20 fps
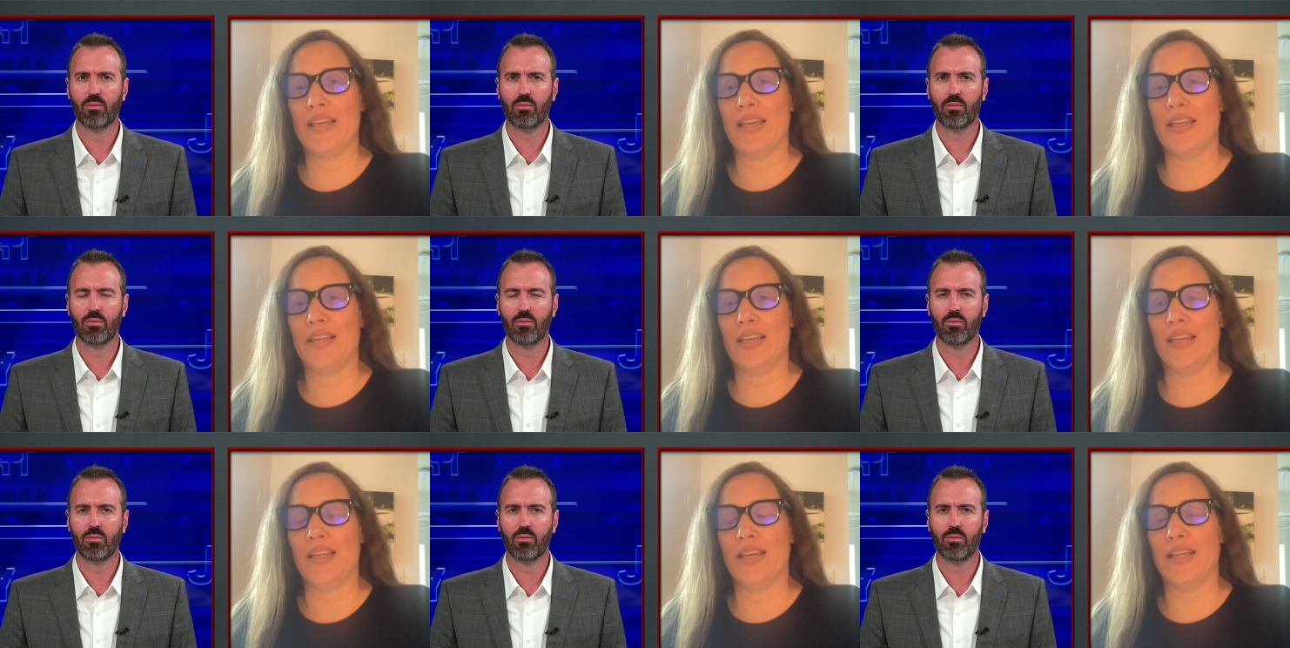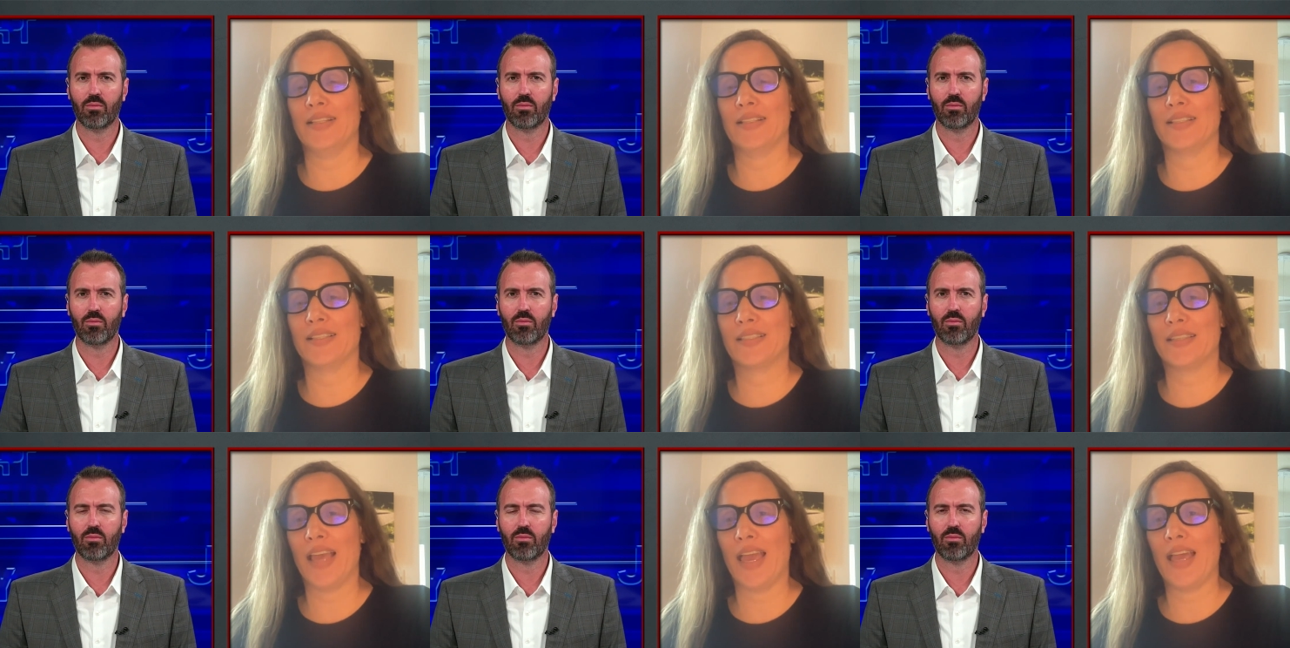Speaker 1: in
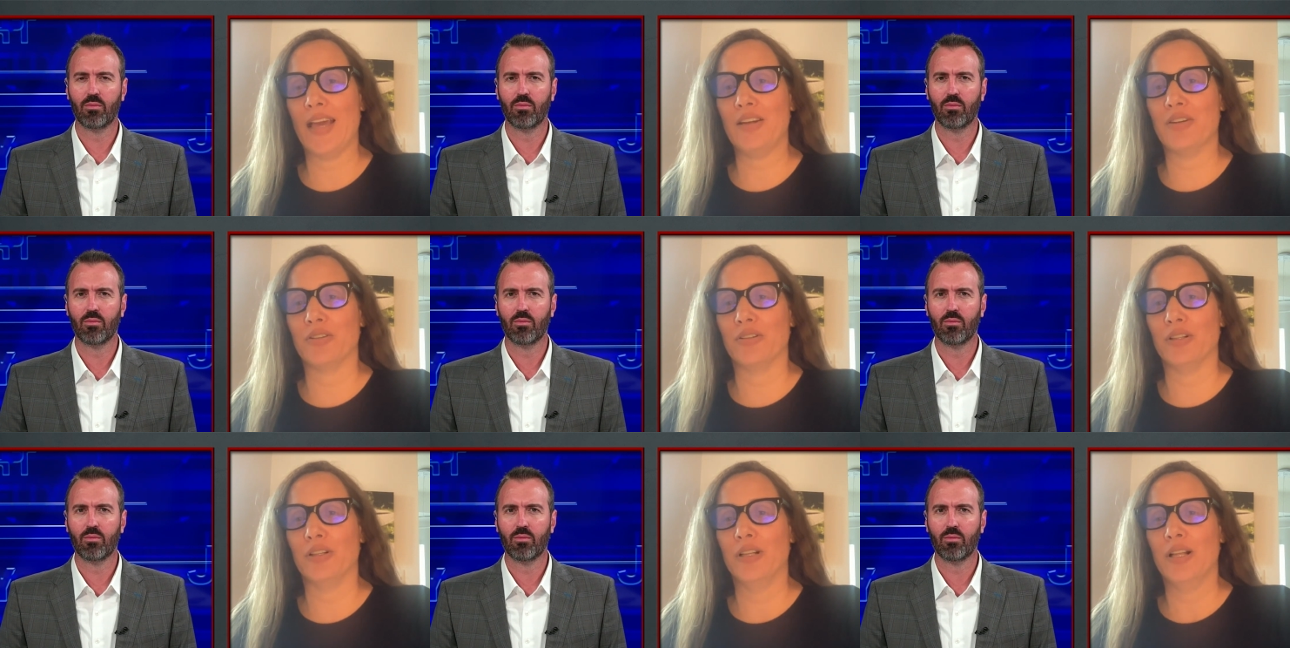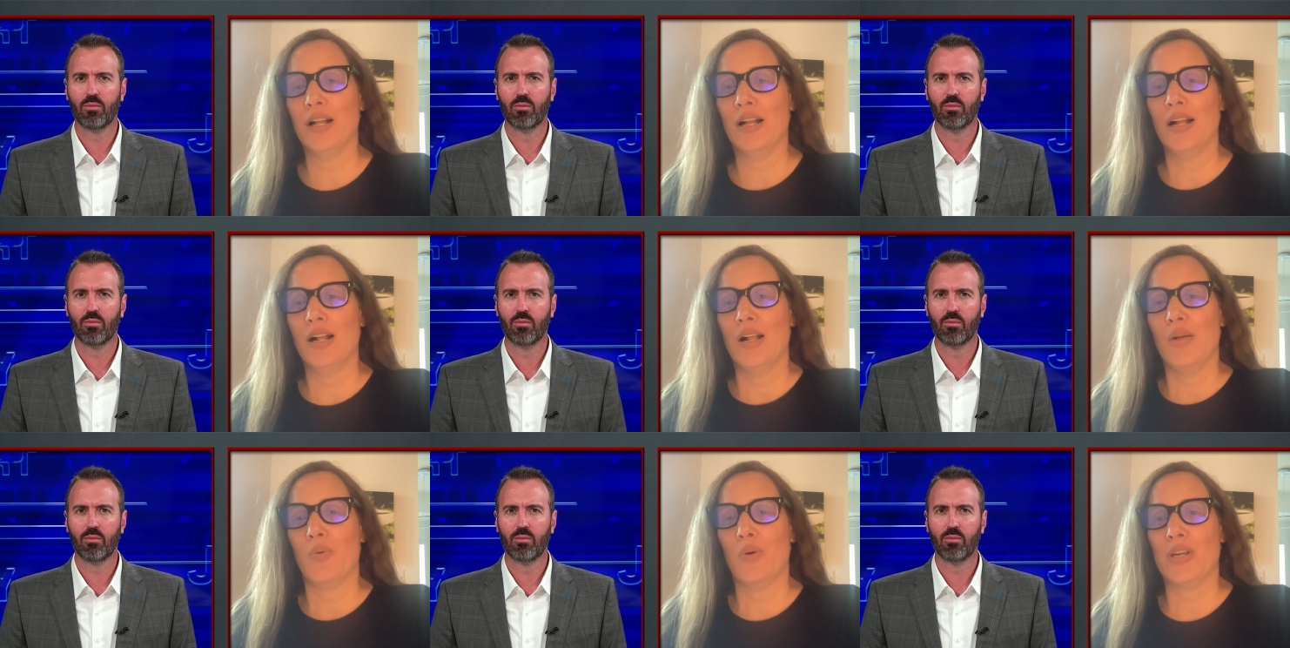scandal,
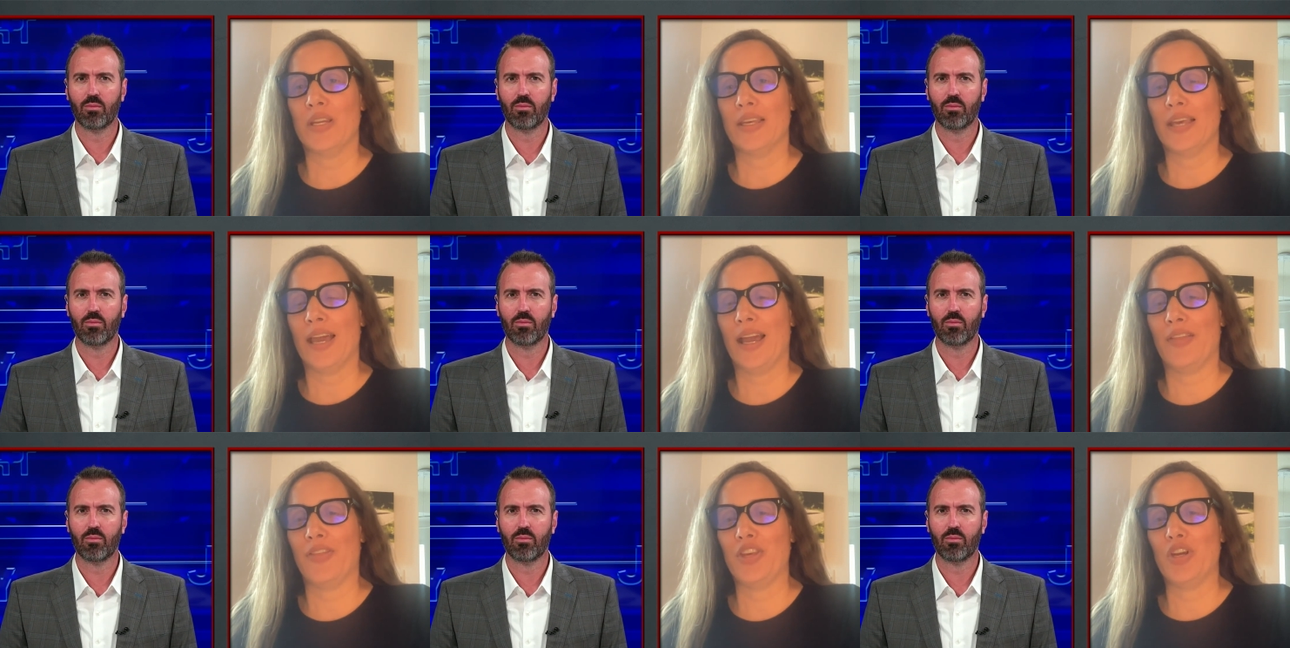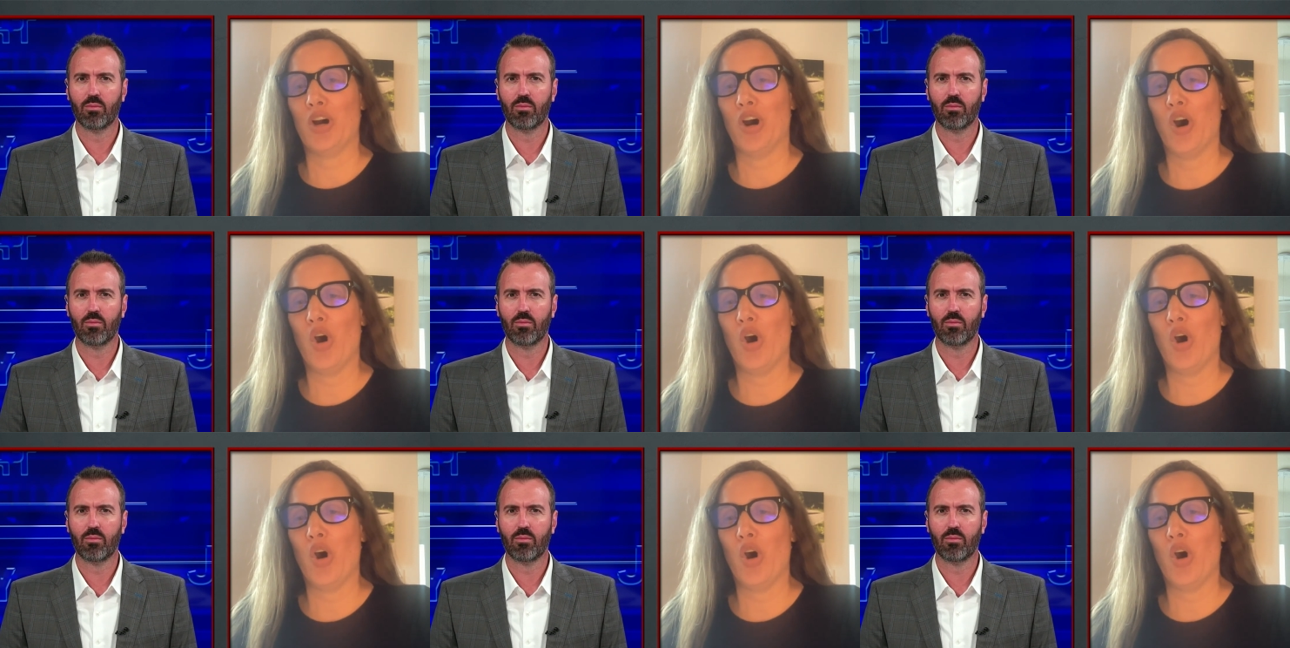when Kathy